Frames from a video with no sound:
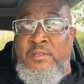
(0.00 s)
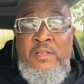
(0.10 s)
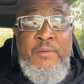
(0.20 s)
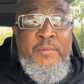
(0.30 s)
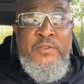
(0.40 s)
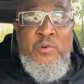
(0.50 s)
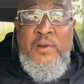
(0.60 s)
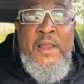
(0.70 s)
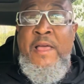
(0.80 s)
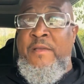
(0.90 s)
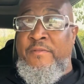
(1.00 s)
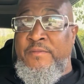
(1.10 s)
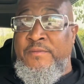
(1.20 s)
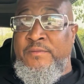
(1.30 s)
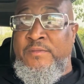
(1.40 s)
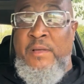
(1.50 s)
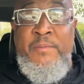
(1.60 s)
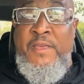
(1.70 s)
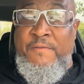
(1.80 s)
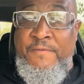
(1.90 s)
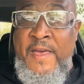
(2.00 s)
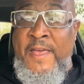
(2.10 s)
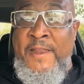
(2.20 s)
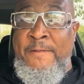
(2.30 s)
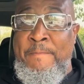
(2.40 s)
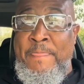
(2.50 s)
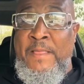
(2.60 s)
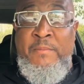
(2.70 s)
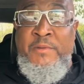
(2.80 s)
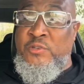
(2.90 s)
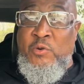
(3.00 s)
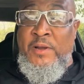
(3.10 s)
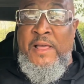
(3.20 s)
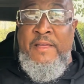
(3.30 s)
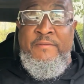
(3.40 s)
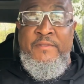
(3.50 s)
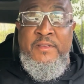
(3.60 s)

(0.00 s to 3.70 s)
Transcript: I'm going to enjoy life. I'm going to get fat. I'm going to enjoy life.